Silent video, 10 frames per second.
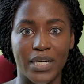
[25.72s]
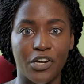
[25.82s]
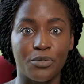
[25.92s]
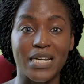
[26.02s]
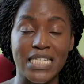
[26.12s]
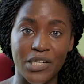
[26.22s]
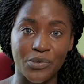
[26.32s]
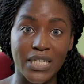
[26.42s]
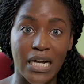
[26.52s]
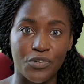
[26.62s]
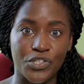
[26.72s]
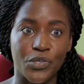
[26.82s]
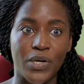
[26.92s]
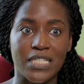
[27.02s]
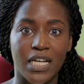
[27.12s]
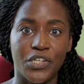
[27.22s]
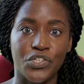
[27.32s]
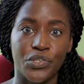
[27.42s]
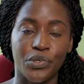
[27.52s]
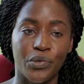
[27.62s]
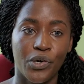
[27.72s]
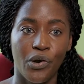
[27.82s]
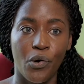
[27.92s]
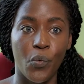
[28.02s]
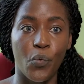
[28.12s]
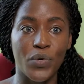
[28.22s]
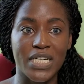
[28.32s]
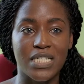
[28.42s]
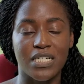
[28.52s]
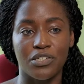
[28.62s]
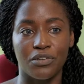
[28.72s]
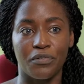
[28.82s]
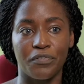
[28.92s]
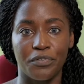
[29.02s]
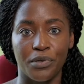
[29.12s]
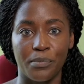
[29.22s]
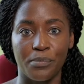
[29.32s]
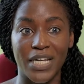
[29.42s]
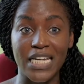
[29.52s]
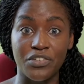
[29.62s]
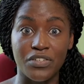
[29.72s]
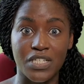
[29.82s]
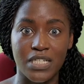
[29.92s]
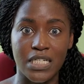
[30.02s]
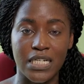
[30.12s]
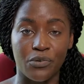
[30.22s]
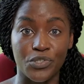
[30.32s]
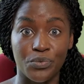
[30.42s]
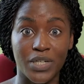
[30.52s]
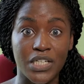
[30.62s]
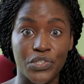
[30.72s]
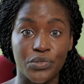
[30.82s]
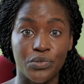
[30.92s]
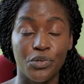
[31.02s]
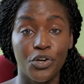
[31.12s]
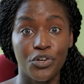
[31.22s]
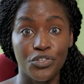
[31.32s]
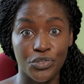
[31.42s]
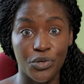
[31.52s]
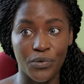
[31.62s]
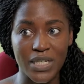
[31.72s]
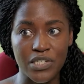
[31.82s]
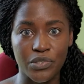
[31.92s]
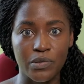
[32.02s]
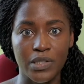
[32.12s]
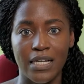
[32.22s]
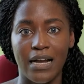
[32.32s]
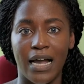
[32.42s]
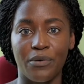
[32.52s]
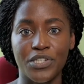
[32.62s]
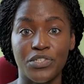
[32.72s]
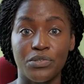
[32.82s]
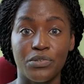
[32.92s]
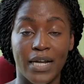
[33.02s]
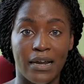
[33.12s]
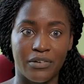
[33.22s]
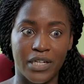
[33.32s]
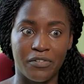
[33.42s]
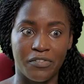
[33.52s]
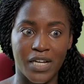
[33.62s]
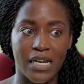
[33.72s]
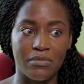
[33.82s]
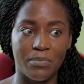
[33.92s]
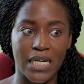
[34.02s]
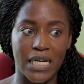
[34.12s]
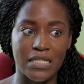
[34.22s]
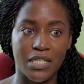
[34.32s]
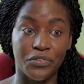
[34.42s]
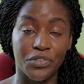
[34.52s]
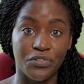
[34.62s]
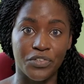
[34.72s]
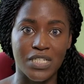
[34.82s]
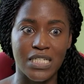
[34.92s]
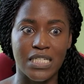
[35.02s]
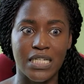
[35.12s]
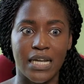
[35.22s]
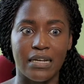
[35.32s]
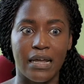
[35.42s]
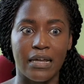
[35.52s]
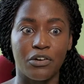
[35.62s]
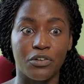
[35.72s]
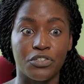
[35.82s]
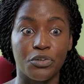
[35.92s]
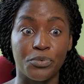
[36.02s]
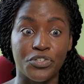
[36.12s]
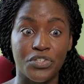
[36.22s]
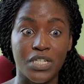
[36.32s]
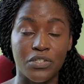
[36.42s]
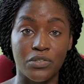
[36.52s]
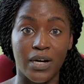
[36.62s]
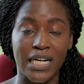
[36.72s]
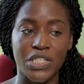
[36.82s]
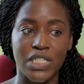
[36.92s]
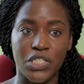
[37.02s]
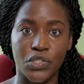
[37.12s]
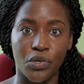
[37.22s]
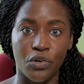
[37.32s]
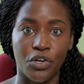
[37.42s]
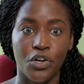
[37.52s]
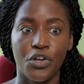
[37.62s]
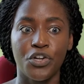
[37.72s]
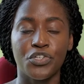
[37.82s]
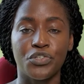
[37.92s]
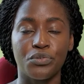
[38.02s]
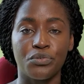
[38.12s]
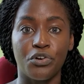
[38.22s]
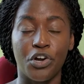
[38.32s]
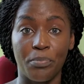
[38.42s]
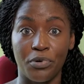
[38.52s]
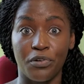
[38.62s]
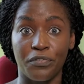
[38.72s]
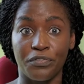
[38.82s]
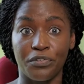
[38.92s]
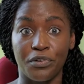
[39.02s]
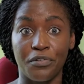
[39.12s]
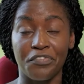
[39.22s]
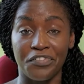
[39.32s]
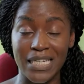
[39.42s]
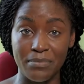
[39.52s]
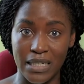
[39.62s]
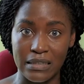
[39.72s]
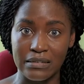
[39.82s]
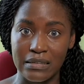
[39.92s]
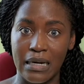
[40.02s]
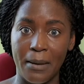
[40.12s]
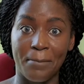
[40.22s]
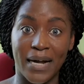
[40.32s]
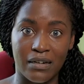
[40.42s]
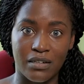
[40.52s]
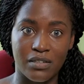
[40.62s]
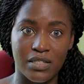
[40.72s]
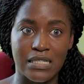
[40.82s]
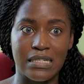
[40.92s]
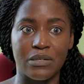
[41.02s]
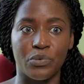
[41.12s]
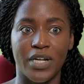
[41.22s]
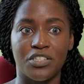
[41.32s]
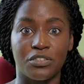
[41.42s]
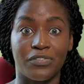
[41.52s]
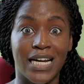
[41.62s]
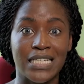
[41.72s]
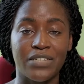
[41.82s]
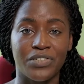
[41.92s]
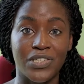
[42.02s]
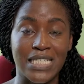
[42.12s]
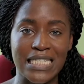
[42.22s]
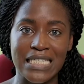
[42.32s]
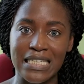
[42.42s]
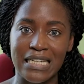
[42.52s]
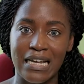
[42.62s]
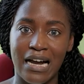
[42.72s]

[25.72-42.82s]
when I got my degree, I wasn't entirely sure which sort of industry I was willing to go into. I went to a career fair my last year of university, and I got the opportunity to actually talk to a couple of female bankers that were sort of active in the city.